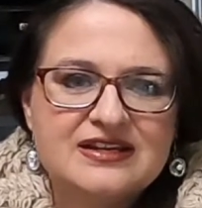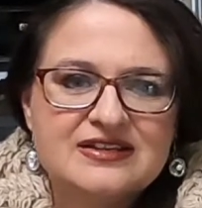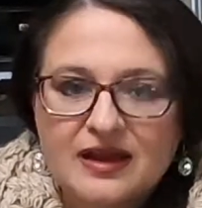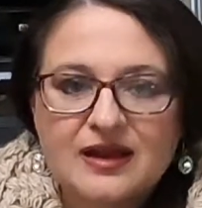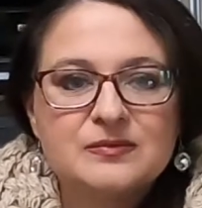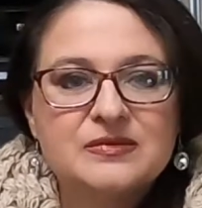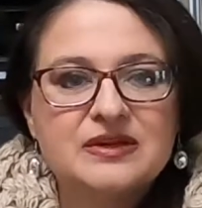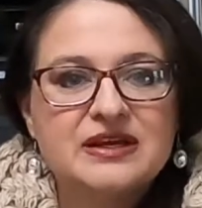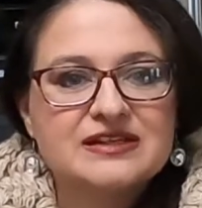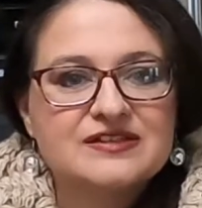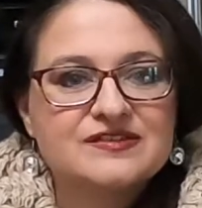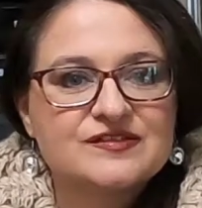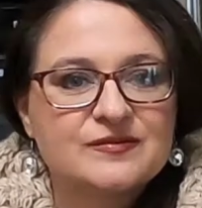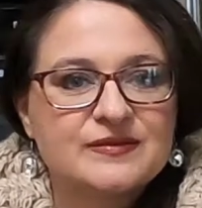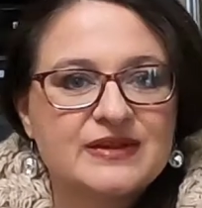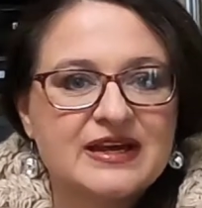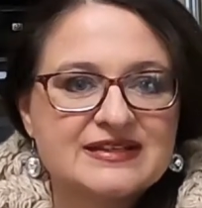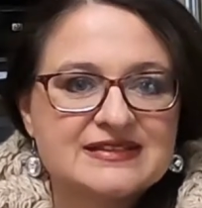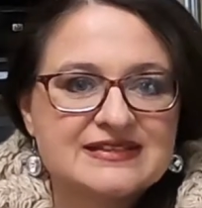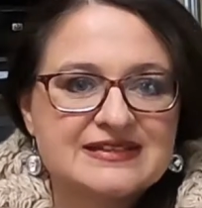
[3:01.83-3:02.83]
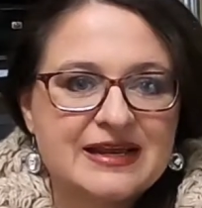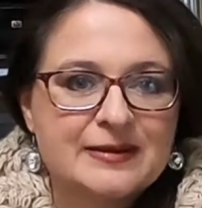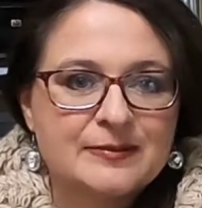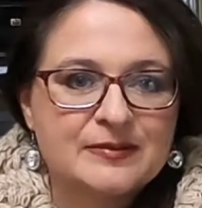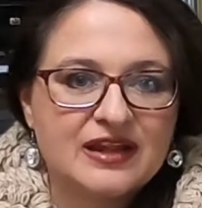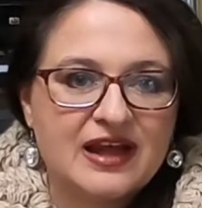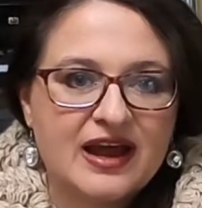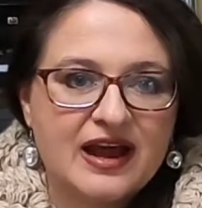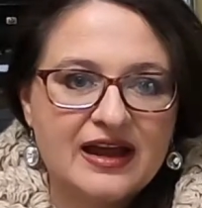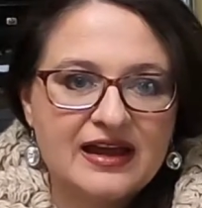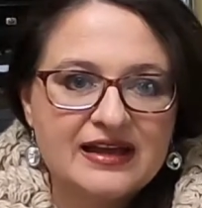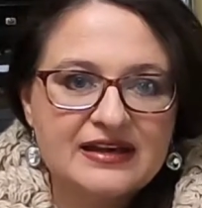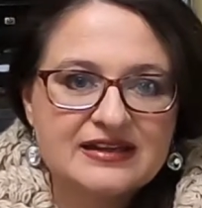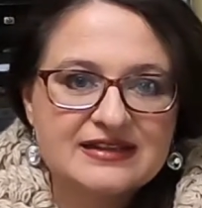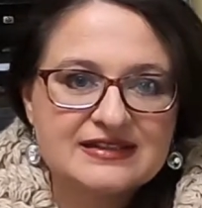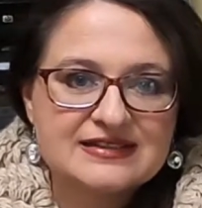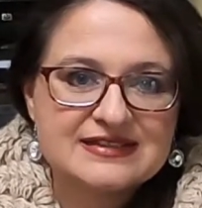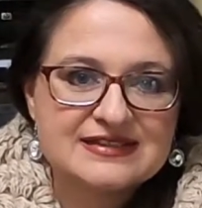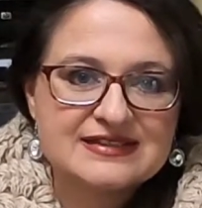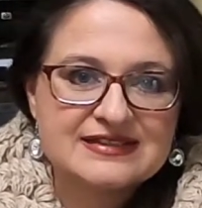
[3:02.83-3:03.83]
Up next from that same lot
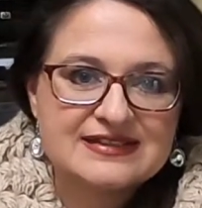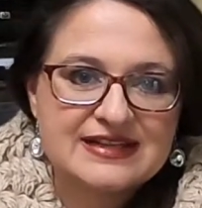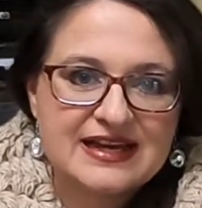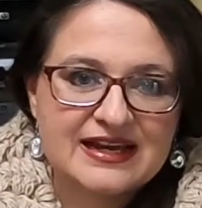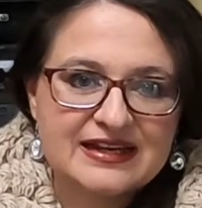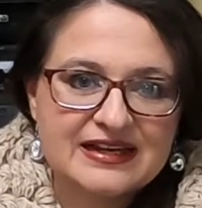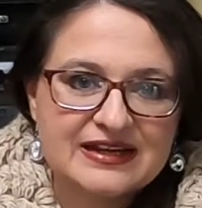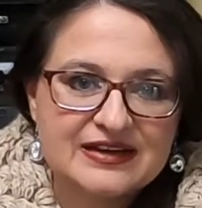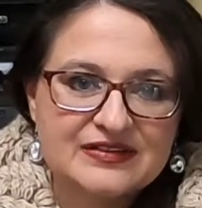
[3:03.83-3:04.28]
is a set